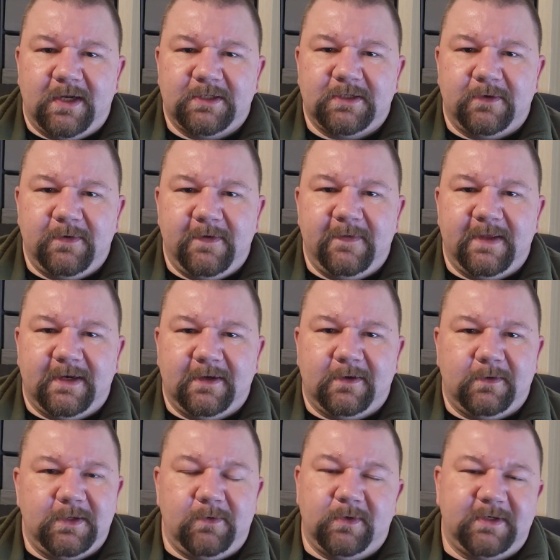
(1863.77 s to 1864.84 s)
I show you that
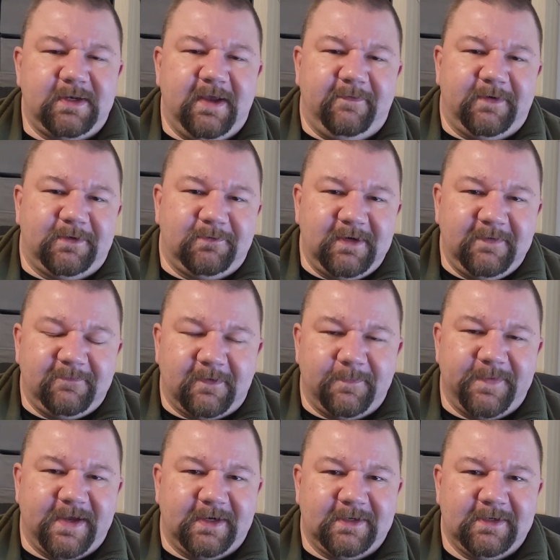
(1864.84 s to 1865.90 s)
hole. You would never drink from
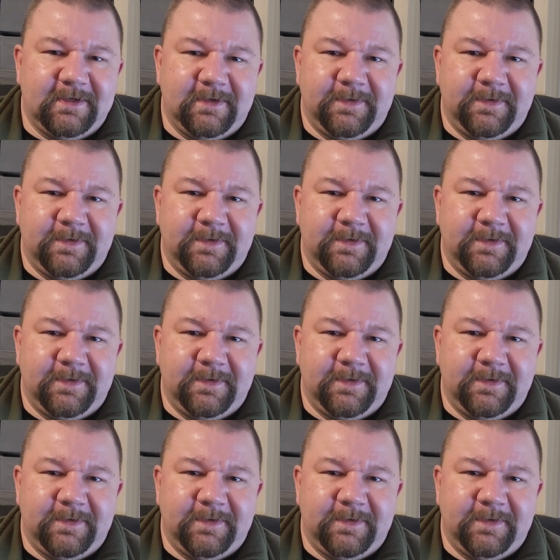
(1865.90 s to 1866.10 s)
that.